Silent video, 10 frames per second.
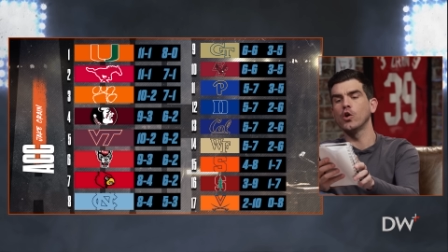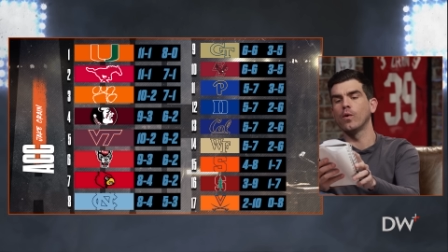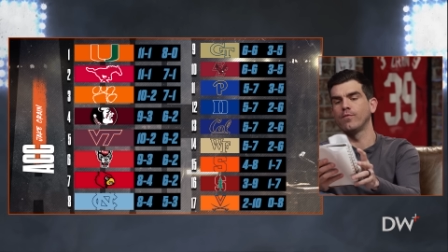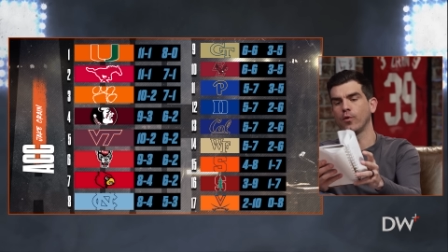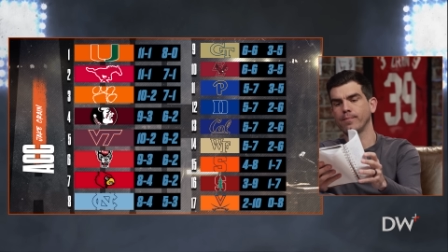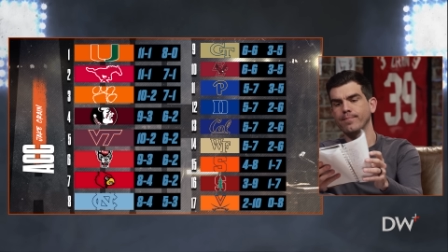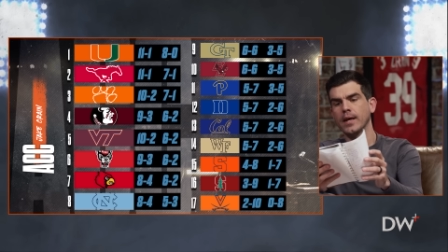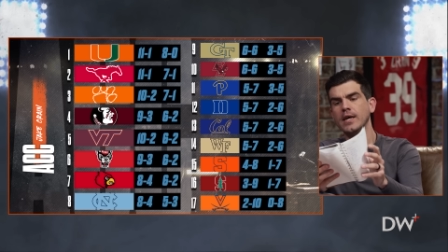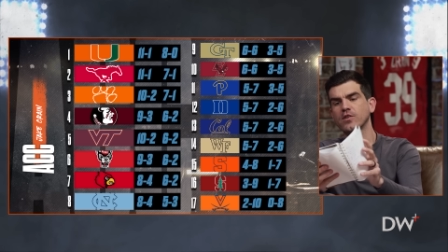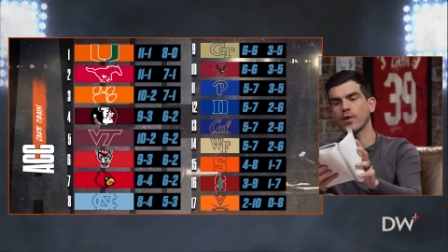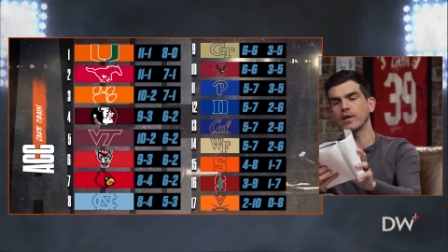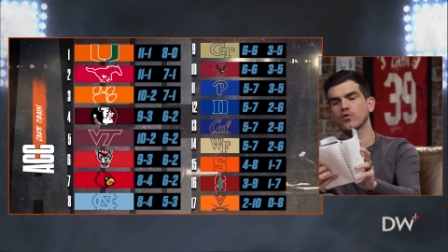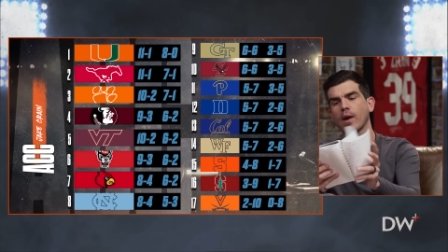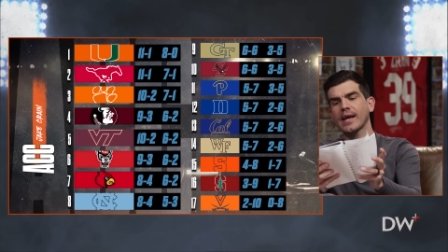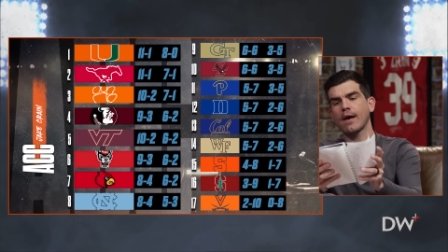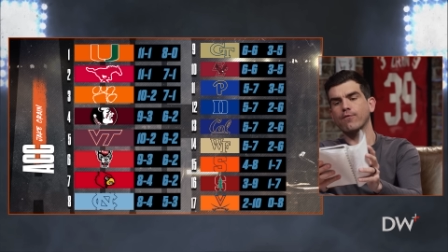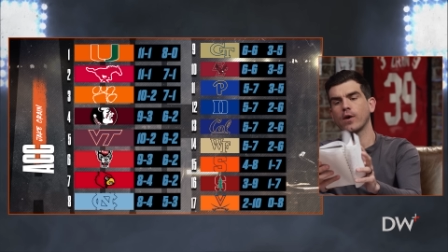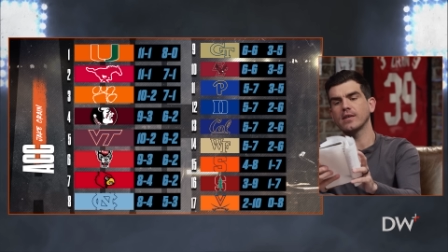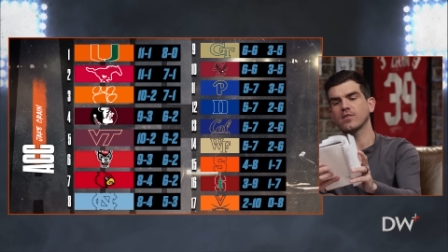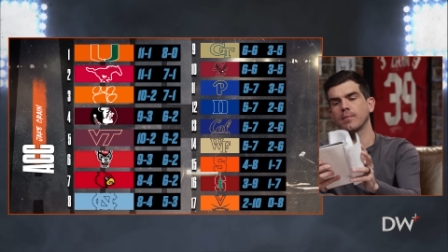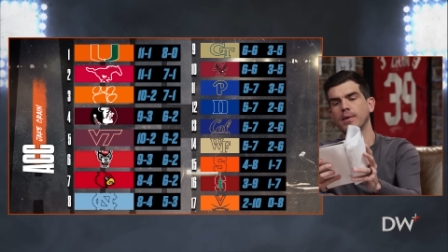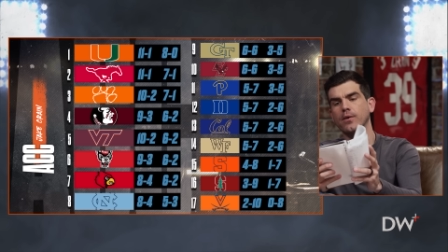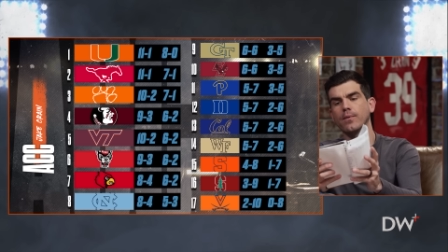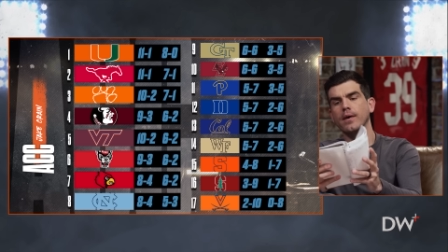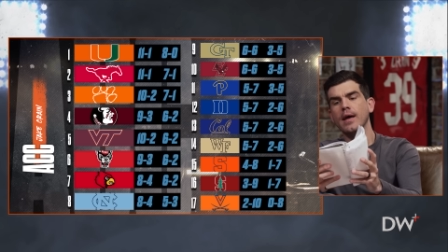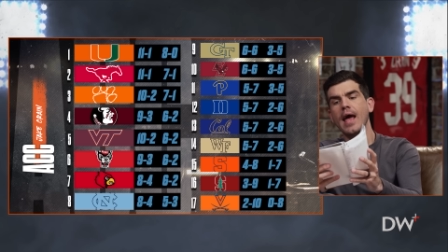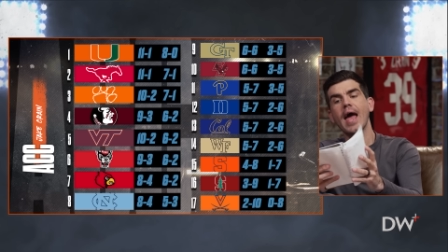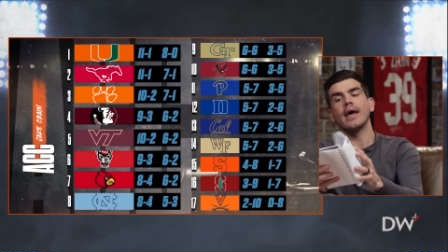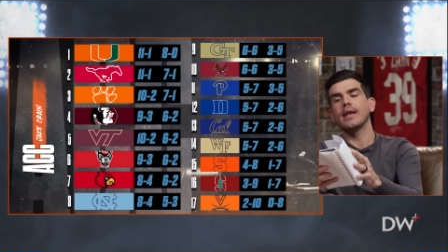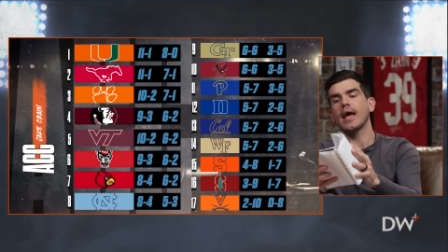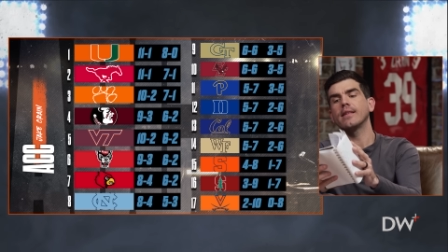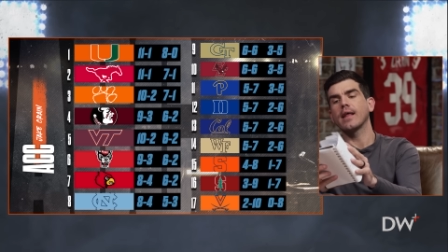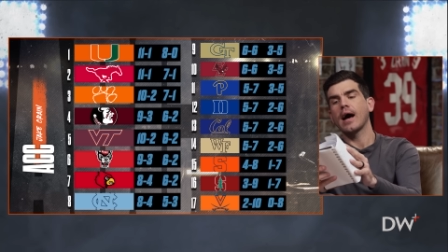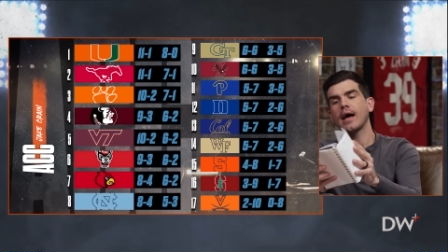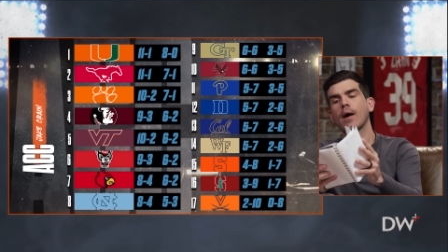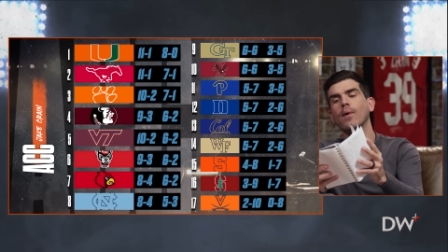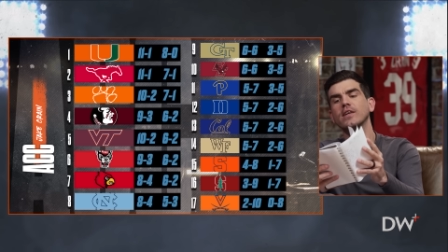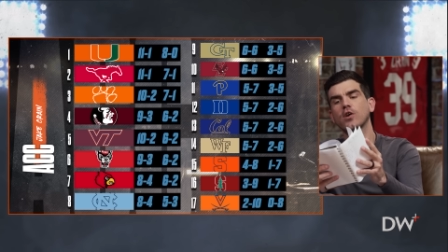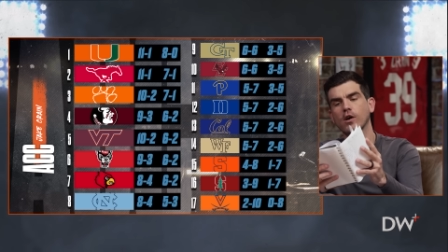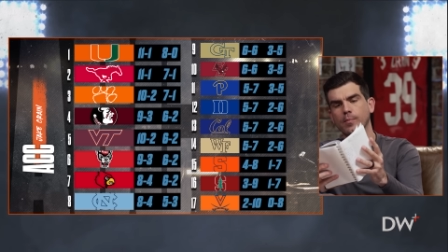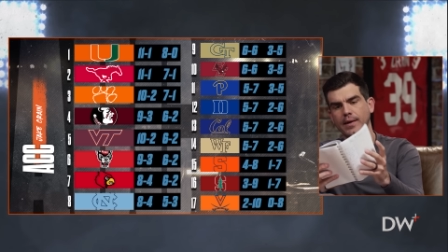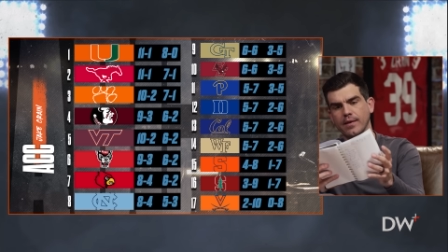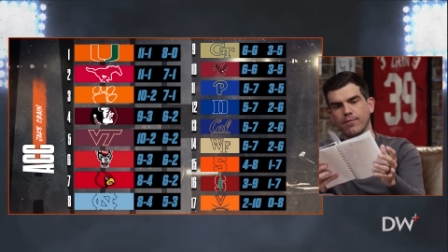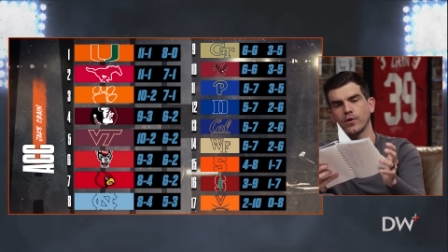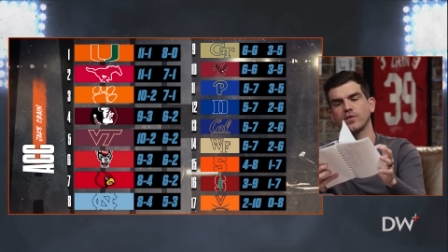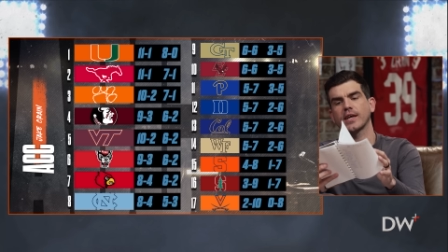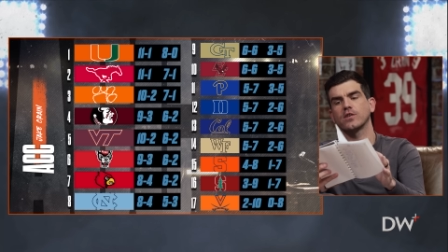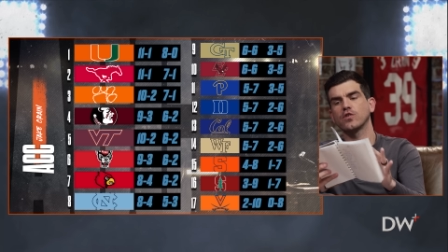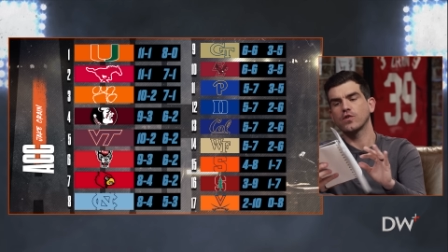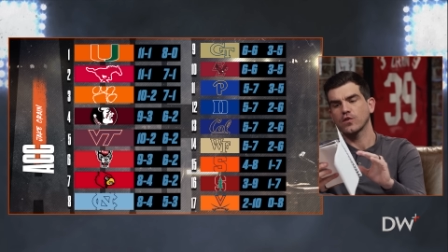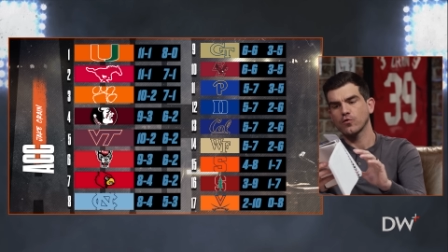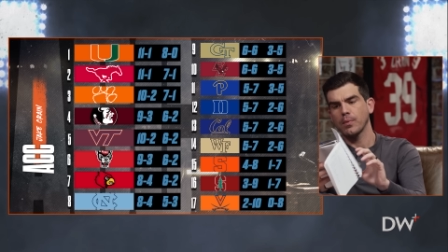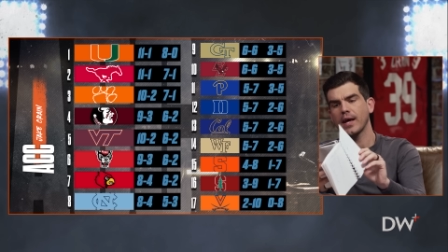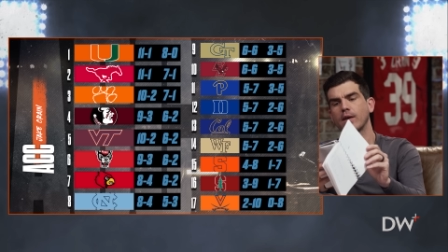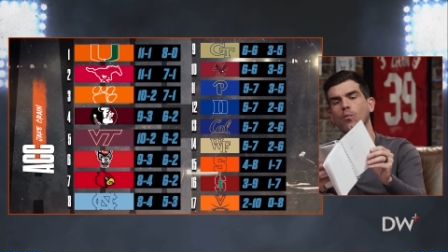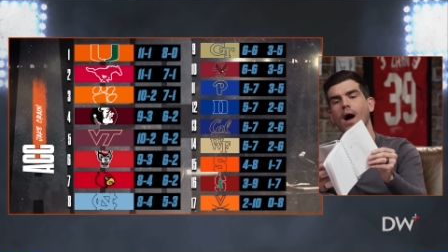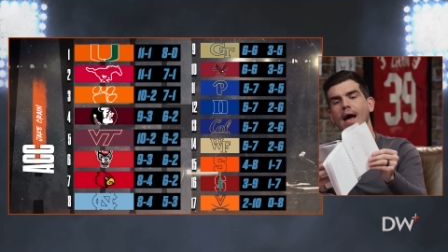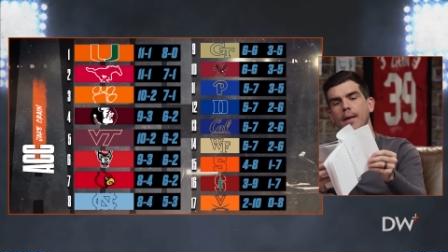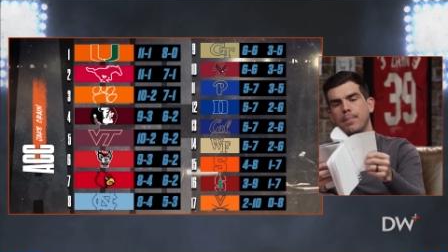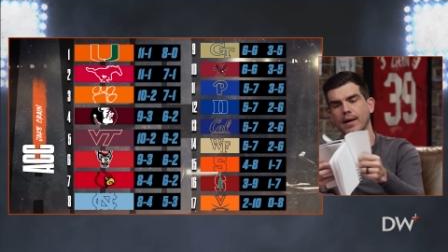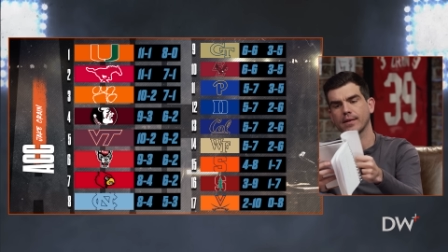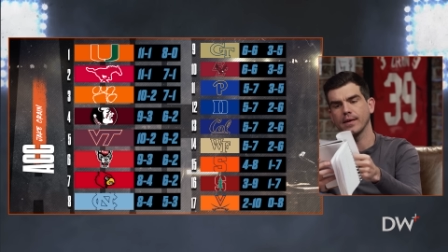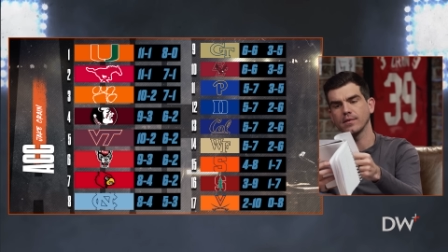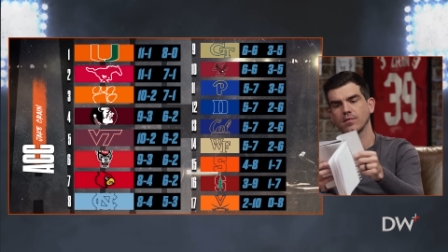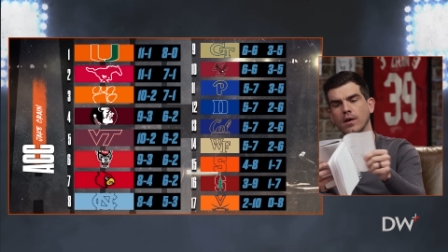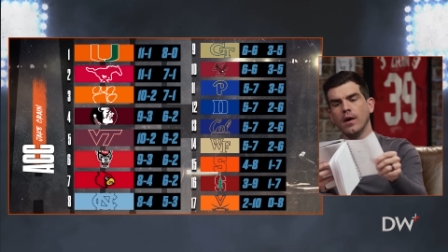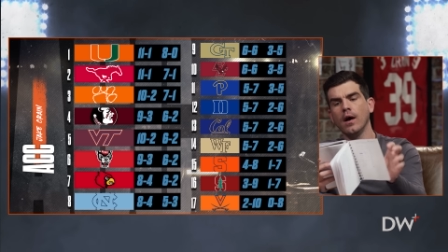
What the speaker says: Louisville. So here's what I got for SMU. And I want to talk about them for a second just to explain why I picked this.